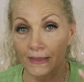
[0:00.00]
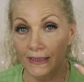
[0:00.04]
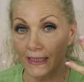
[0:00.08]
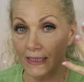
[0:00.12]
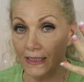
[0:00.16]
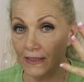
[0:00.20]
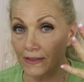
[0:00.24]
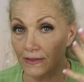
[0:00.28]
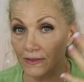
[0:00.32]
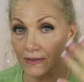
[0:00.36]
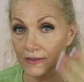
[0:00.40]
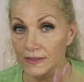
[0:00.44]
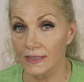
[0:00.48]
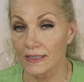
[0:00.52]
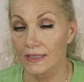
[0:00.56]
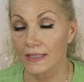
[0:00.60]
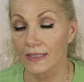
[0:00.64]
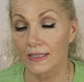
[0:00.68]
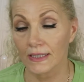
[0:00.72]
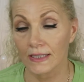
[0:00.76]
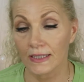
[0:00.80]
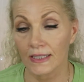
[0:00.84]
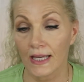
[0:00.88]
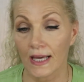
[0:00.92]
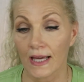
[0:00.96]
nails
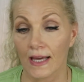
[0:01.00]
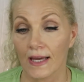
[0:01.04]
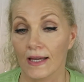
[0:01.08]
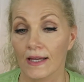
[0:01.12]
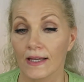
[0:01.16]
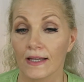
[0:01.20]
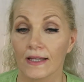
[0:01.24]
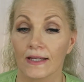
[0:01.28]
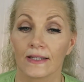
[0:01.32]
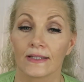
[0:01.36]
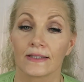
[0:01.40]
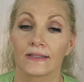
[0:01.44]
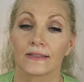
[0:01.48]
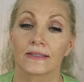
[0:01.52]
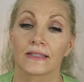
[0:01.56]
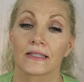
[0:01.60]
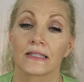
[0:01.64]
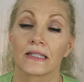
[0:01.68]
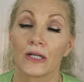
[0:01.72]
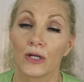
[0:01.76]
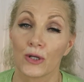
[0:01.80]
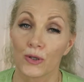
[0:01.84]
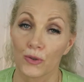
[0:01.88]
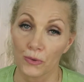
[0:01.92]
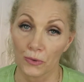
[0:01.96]
done and
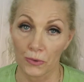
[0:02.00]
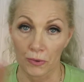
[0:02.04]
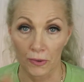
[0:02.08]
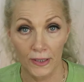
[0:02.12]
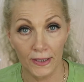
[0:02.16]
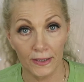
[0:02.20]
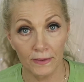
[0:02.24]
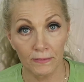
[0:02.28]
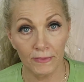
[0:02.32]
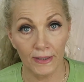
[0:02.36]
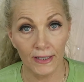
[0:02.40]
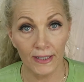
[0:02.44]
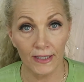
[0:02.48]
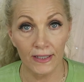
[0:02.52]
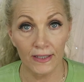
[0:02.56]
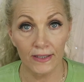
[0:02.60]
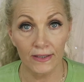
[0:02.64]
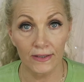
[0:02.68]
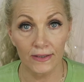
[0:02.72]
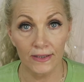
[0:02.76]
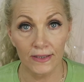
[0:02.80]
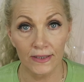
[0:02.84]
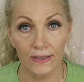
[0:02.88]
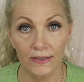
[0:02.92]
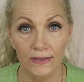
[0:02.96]
running my
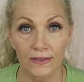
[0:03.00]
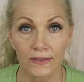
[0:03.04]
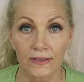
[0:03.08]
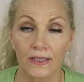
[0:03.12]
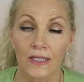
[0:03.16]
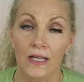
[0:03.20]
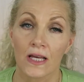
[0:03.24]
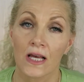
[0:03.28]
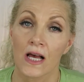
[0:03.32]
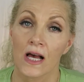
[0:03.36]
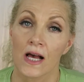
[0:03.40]
errands.